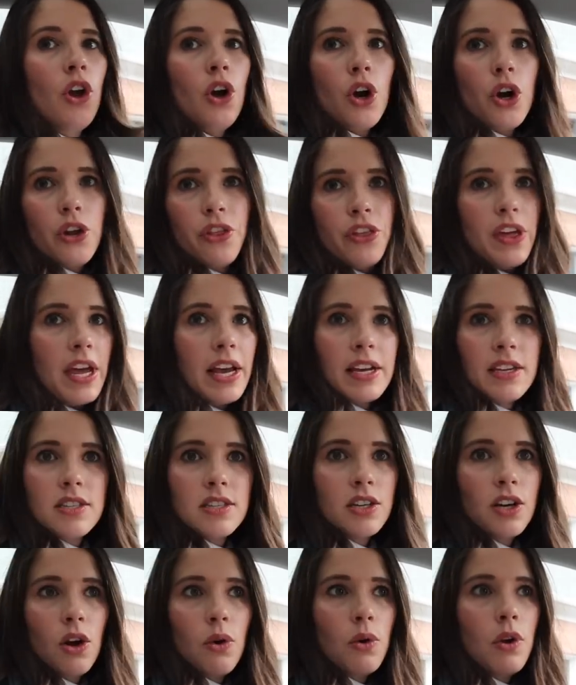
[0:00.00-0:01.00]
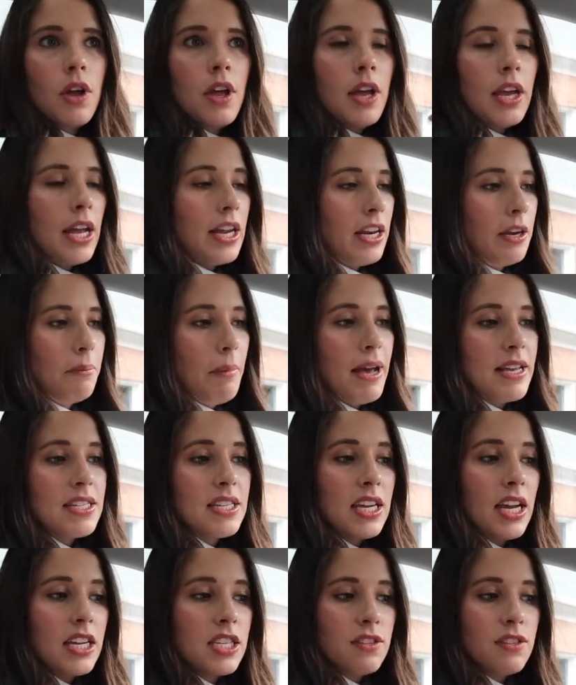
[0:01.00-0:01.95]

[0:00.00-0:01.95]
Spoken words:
or things, you know, getting messy.